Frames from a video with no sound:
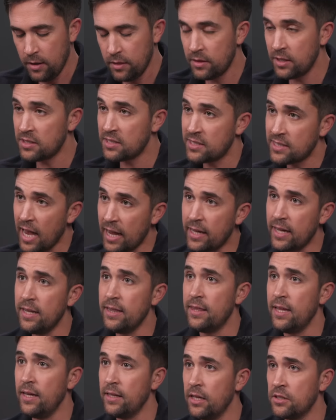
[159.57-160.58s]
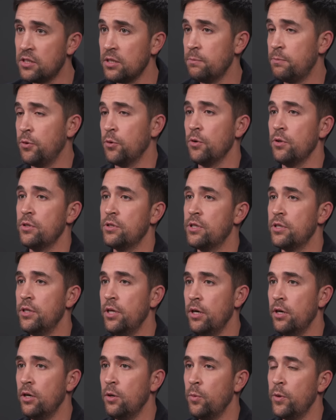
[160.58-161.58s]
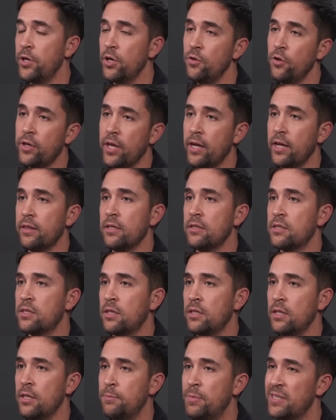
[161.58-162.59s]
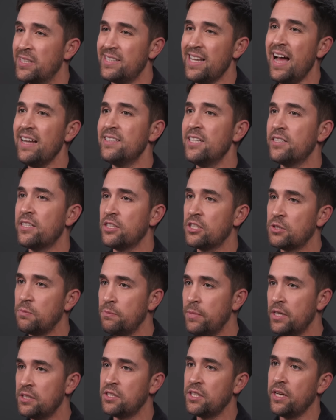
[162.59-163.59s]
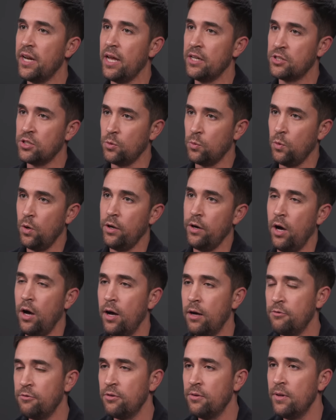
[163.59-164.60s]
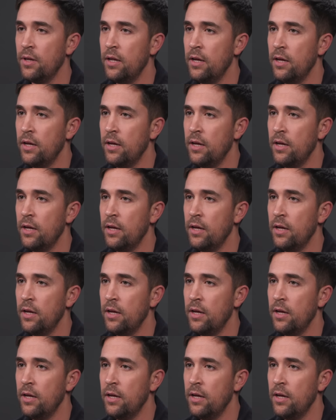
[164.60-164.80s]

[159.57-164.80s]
The second thing that's important to know when you're looking at this clip is not to dismiss it as a one-off.